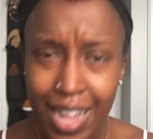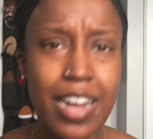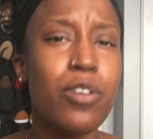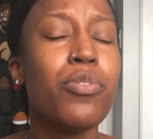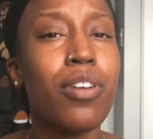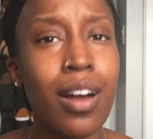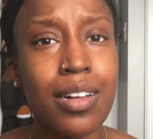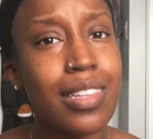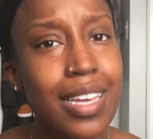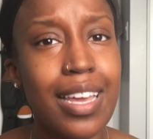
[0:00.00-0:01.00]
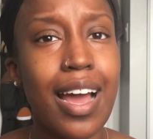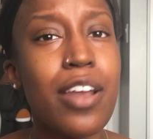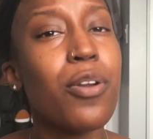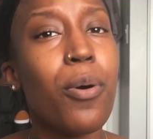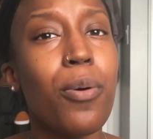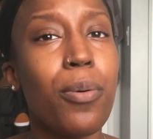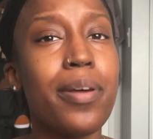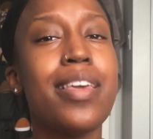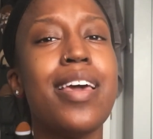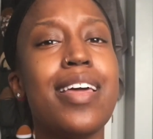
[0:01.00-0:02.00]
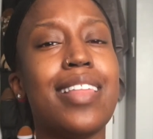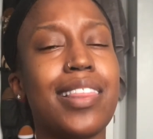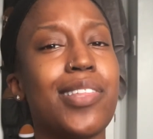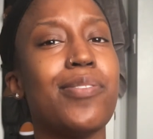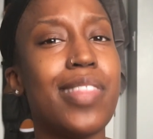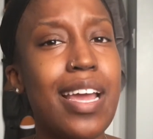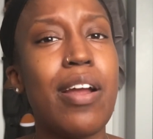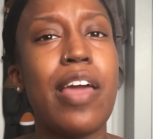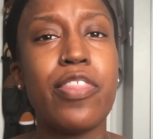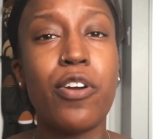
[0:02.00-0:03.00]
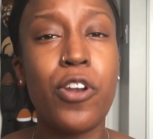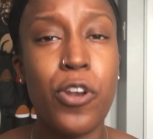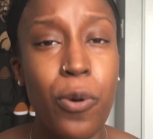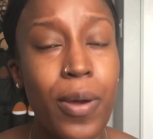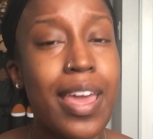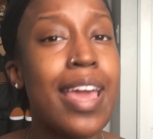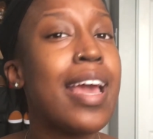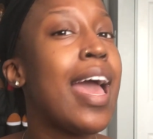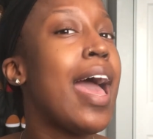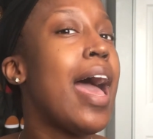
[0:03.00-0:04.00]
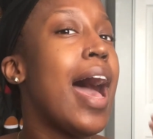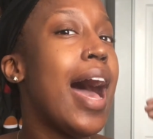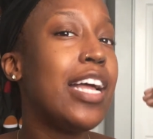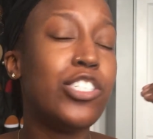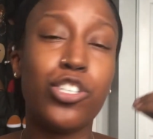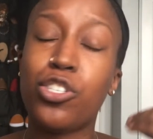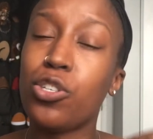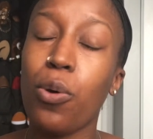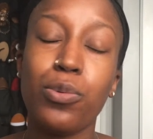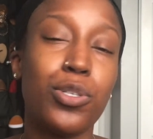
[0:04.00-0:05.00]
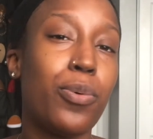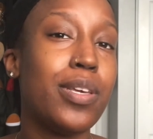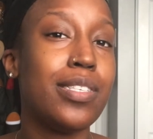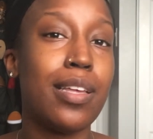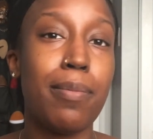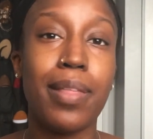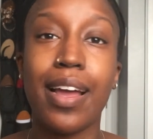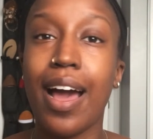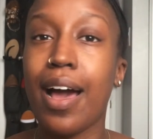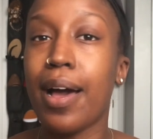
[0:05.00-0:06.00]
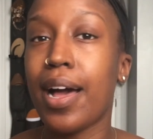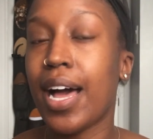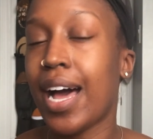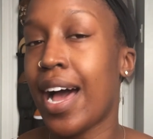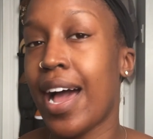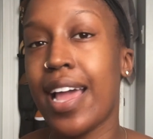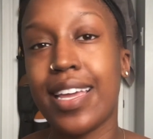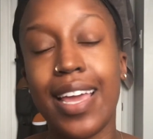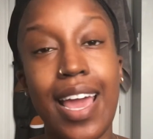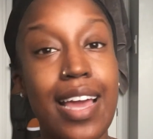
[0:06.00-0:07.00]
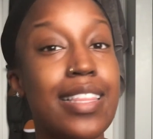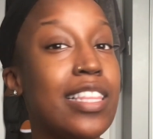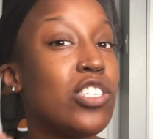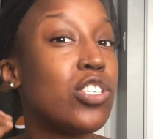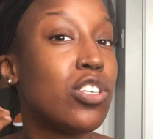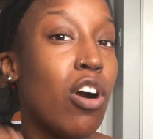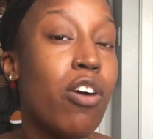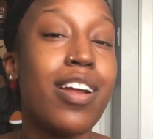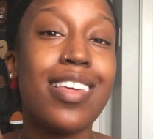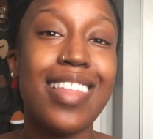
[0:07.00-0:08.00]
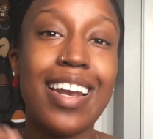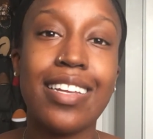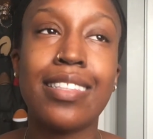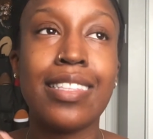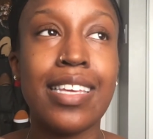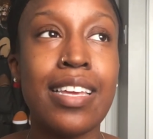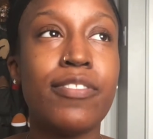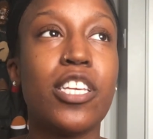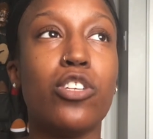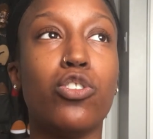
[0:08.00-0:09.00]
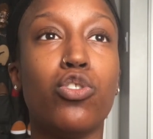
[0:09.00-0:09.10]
I know they're ugly. I know that they're there and they're annoying. just don't squeeze them. Like, I can't, the scarring that it leaves is